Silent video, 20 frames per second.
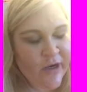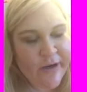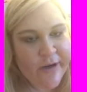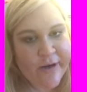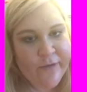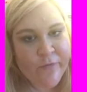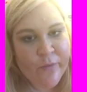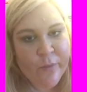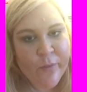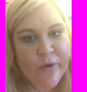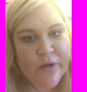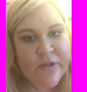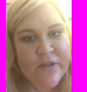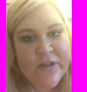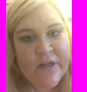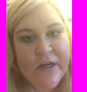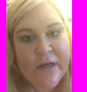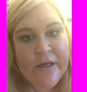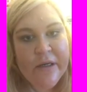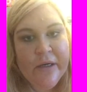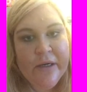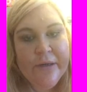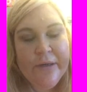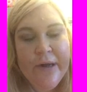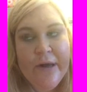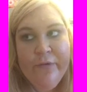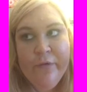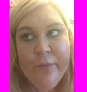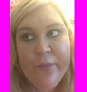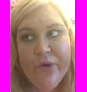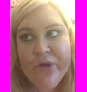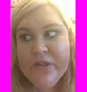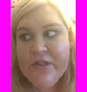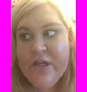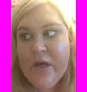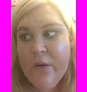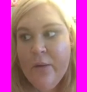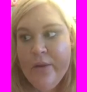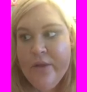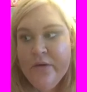haven't worked it out yet. I haven't
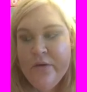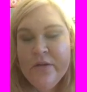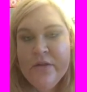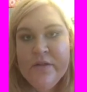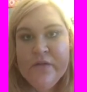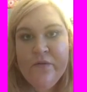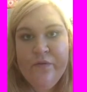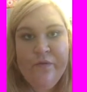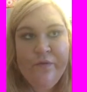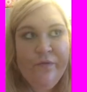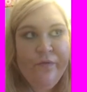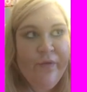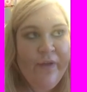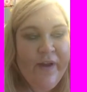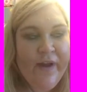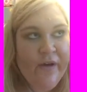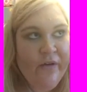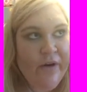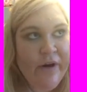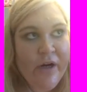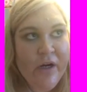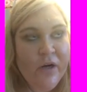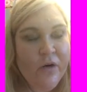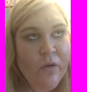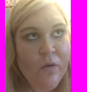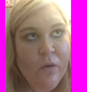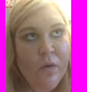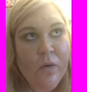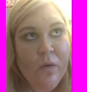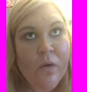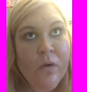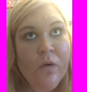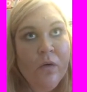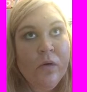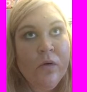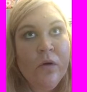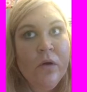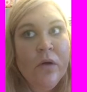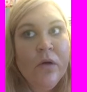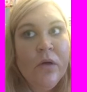worked out whether it's flaring or